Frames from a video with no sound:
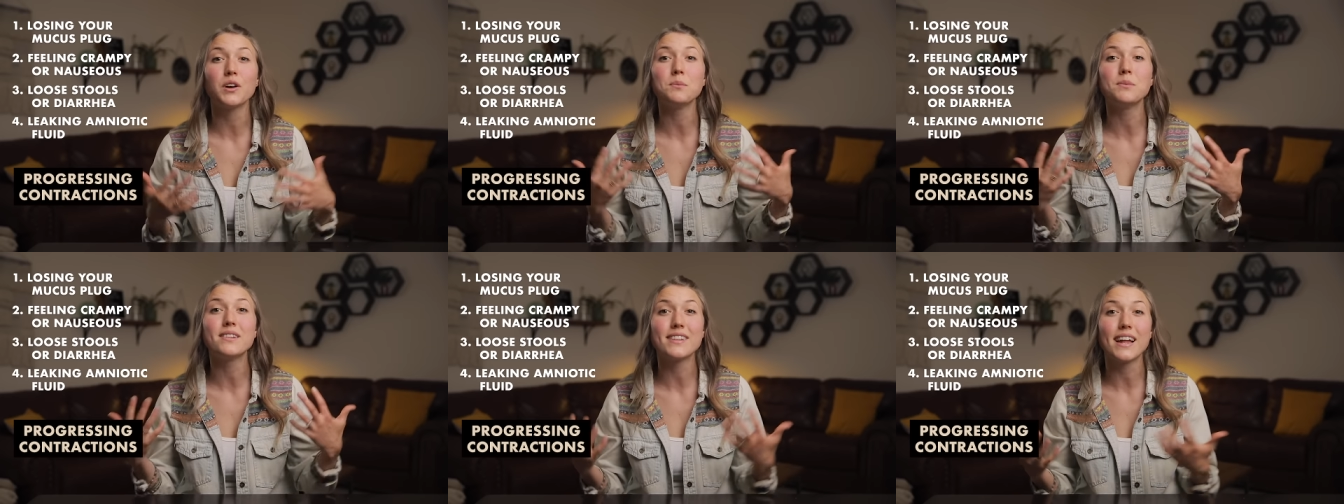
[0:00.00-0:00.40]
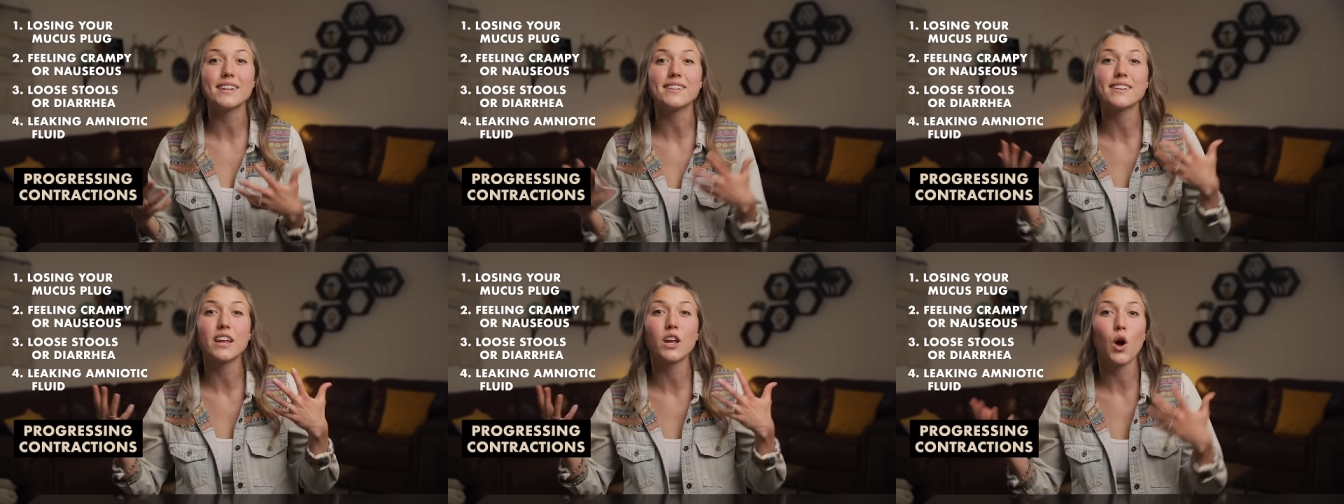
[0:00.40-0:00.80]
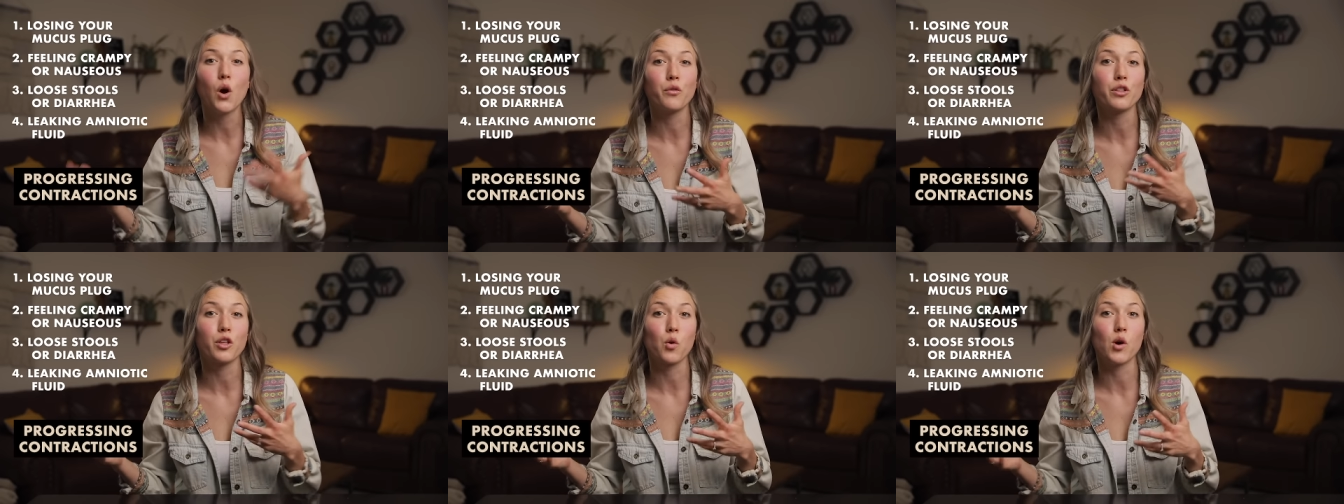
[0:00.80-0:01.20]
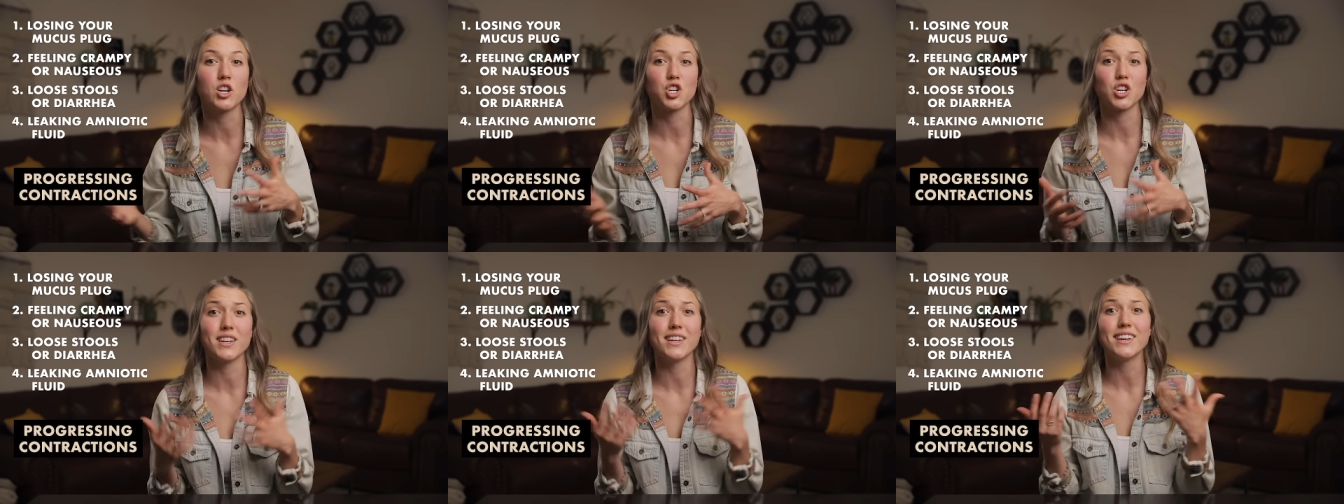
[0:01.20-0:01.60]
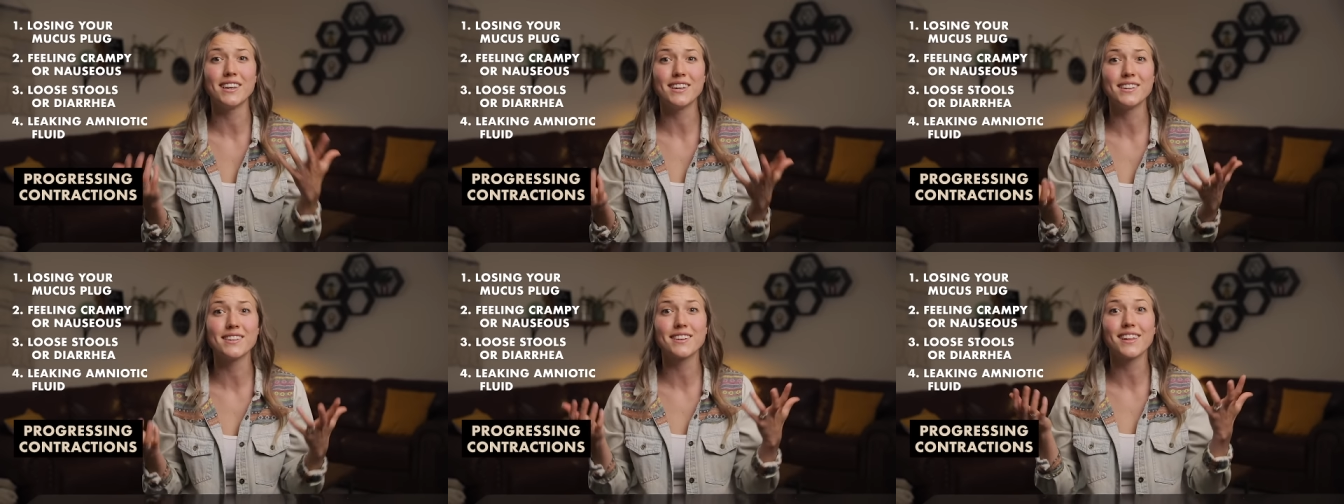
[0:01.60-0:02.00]
obsessing over the question
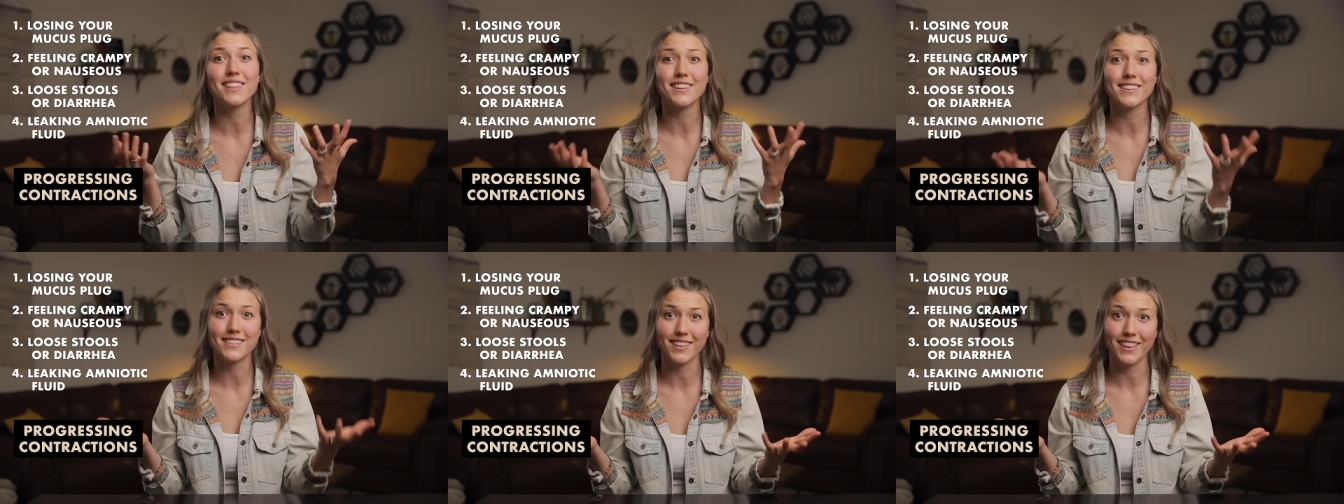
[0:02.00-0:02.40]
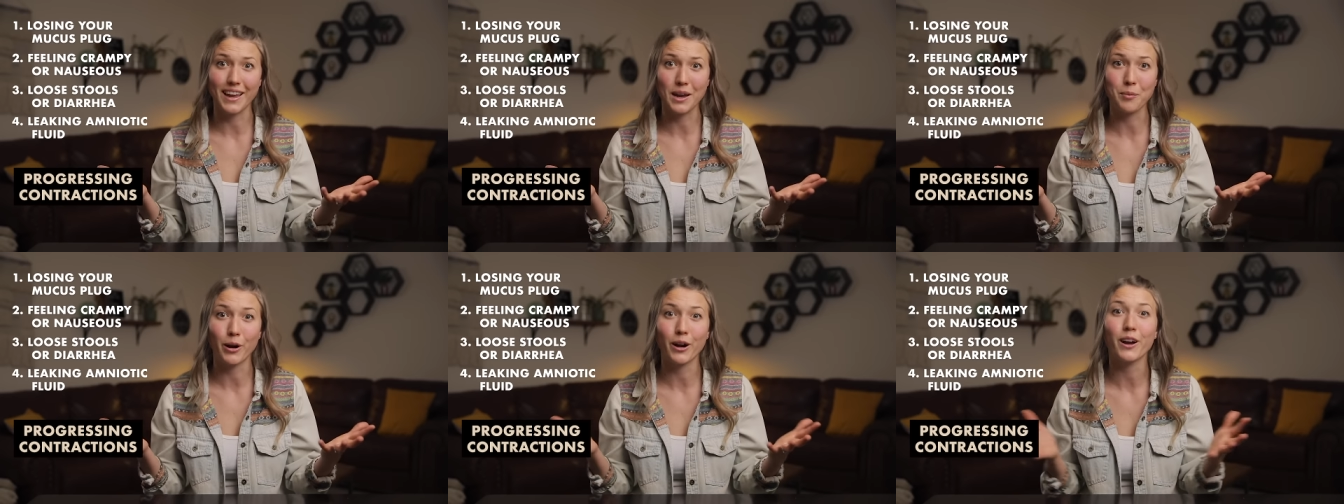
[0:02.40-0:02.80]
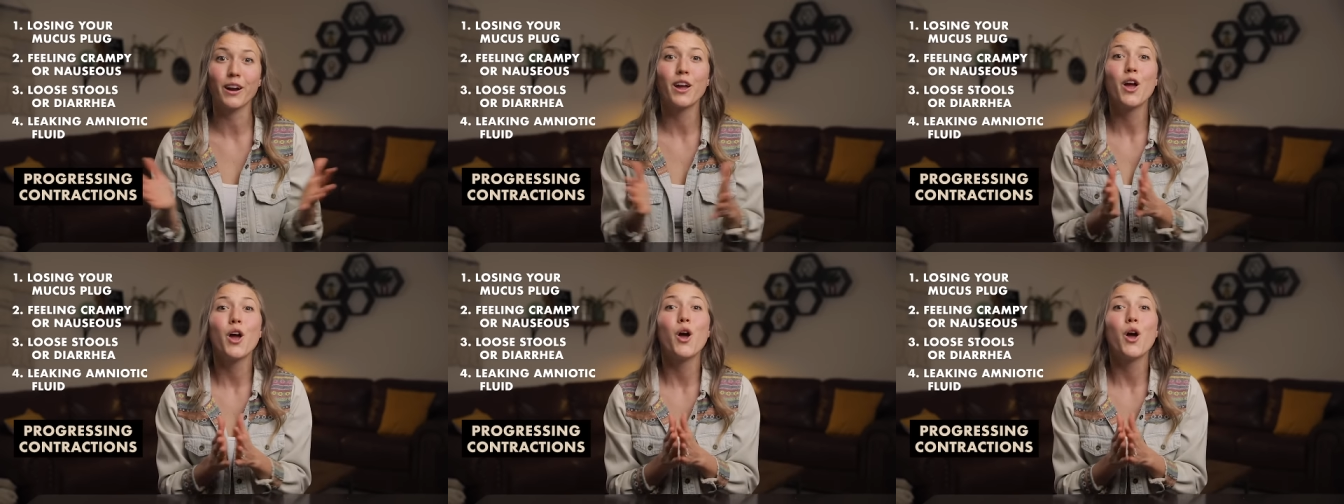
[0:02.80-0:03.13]
is this labor?